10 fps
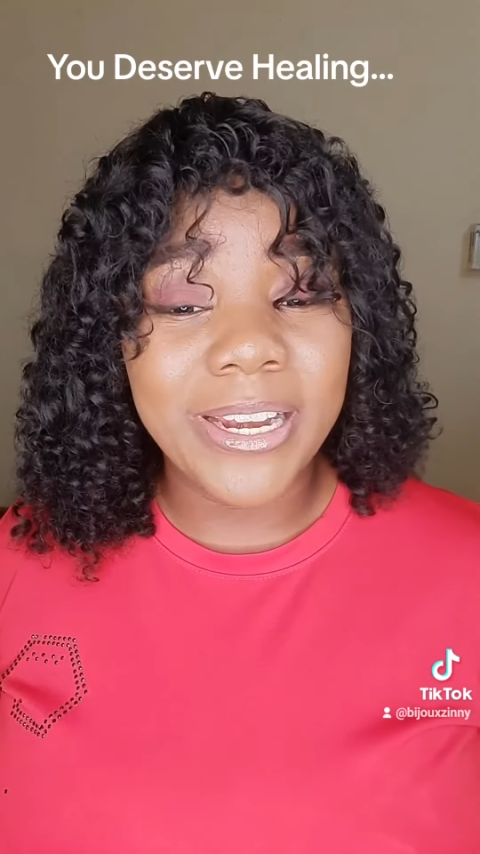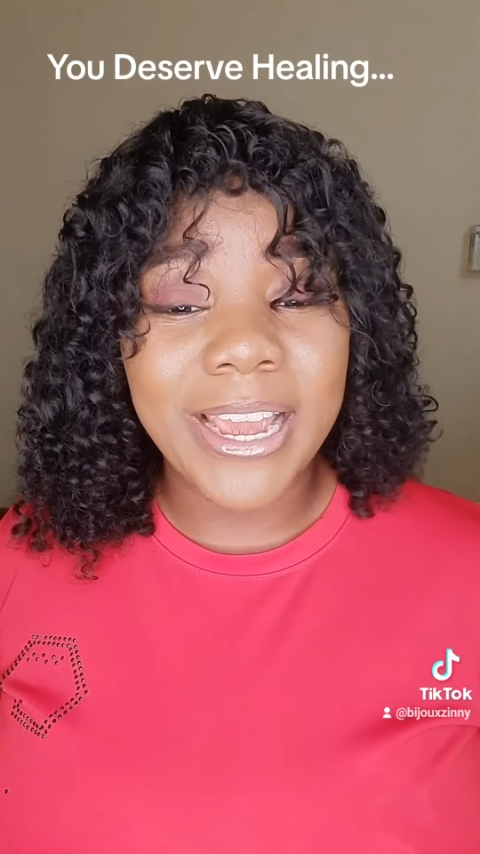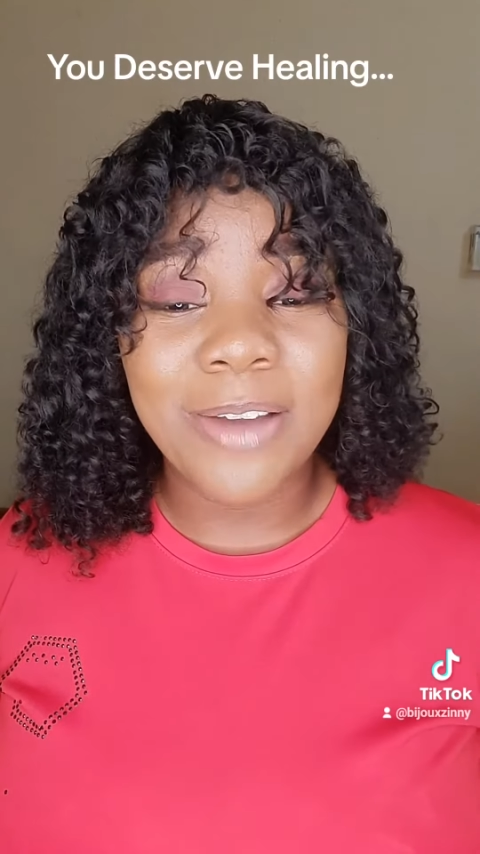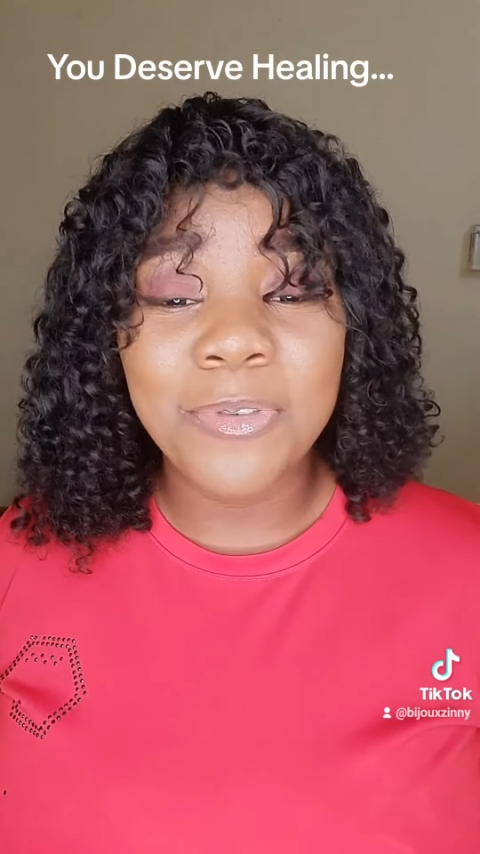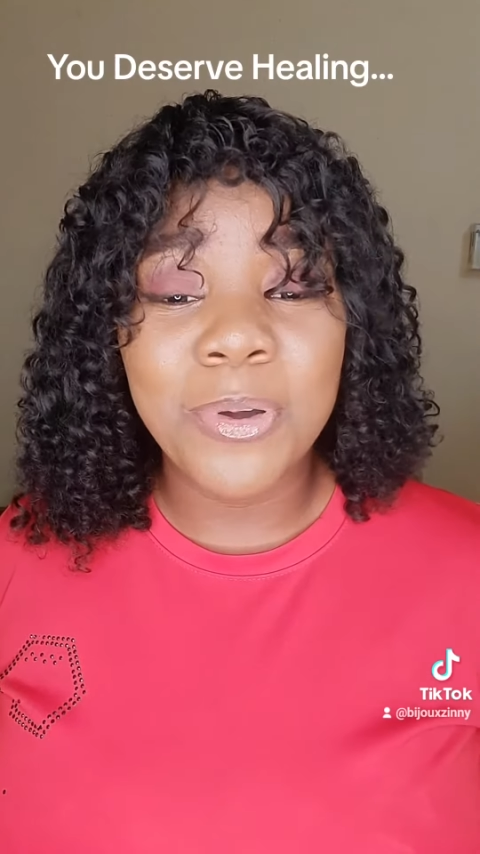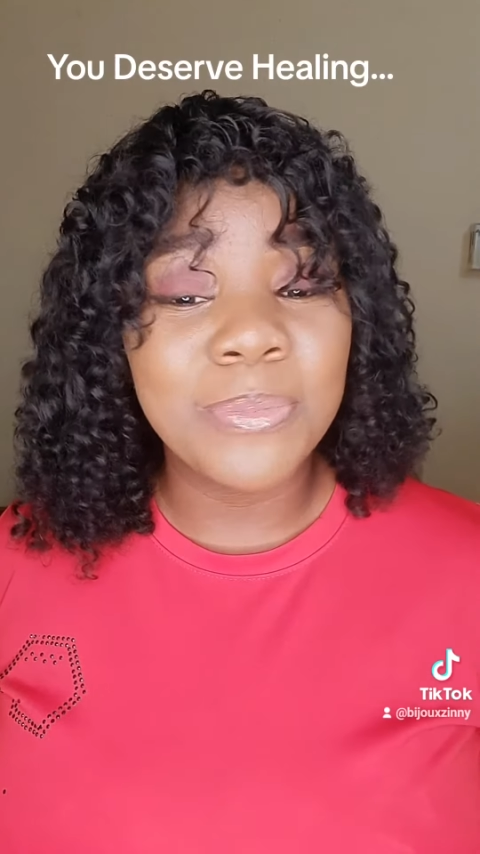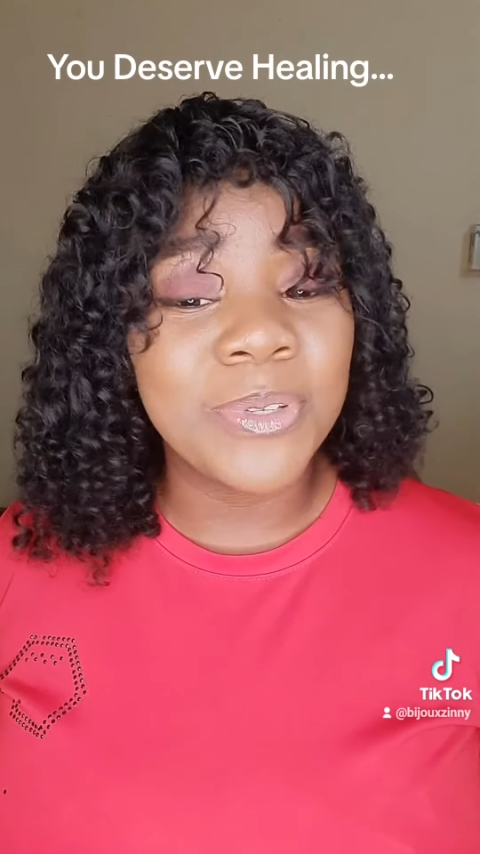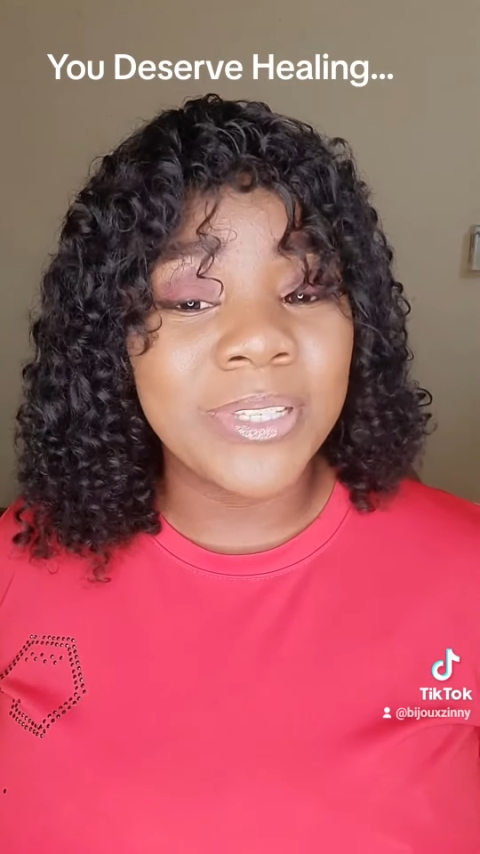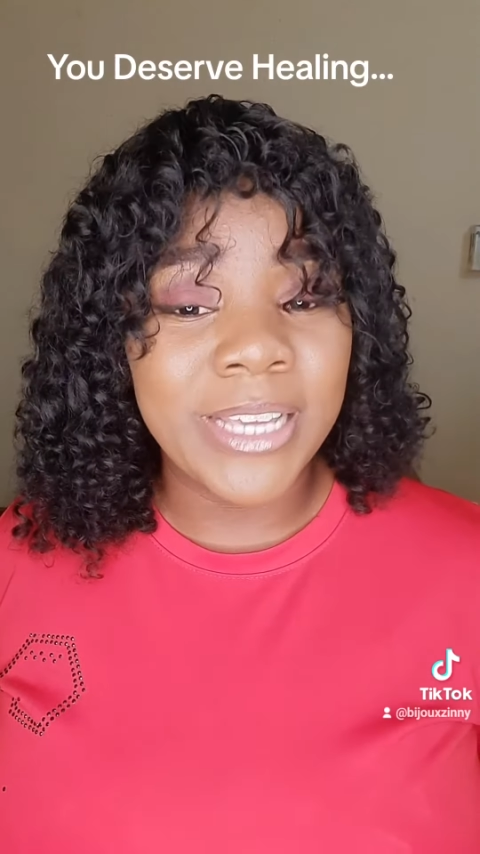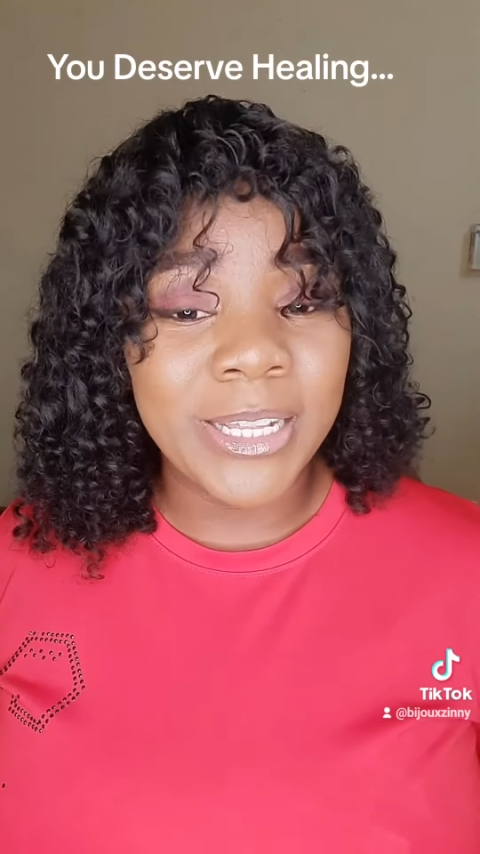I have come to
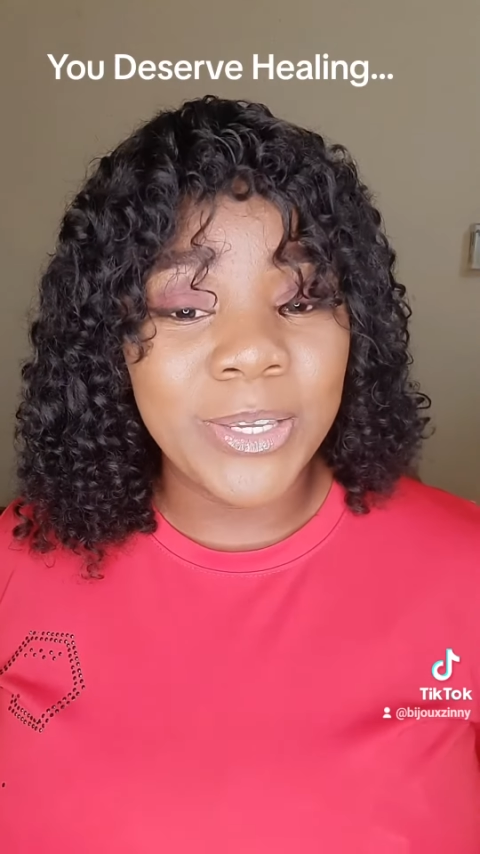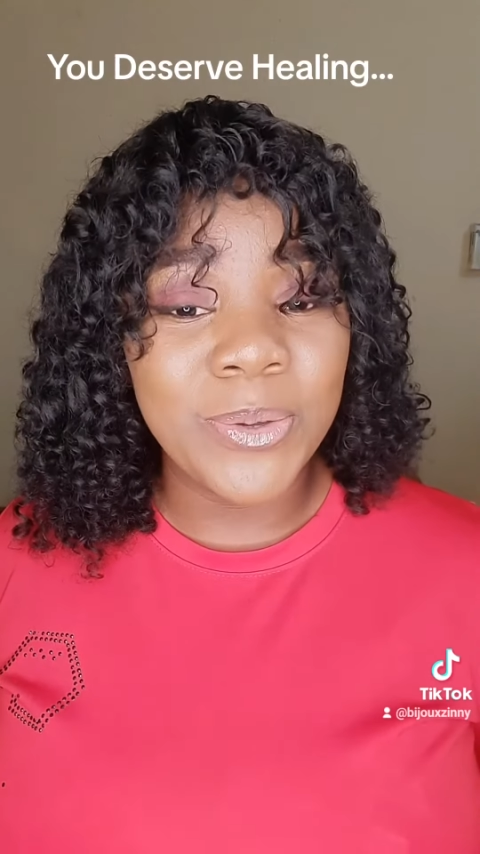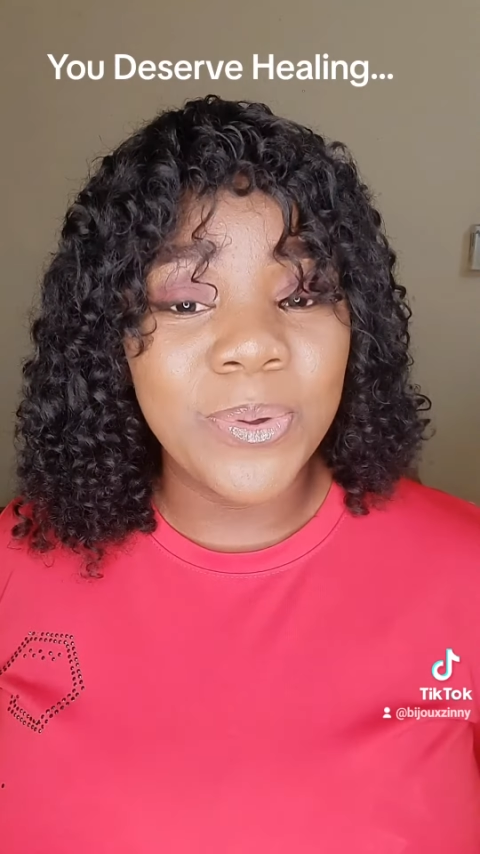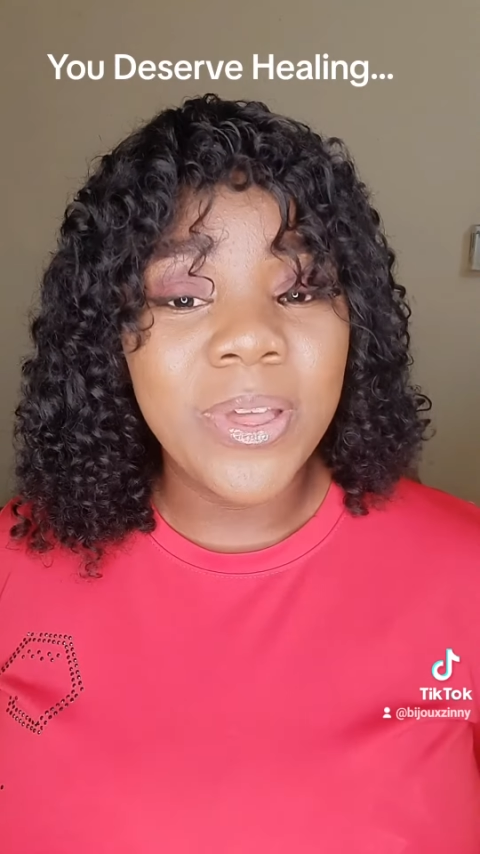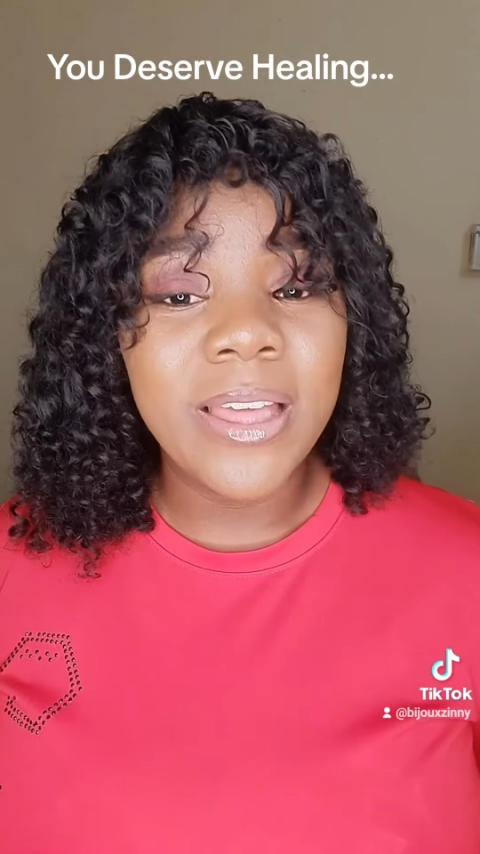tell you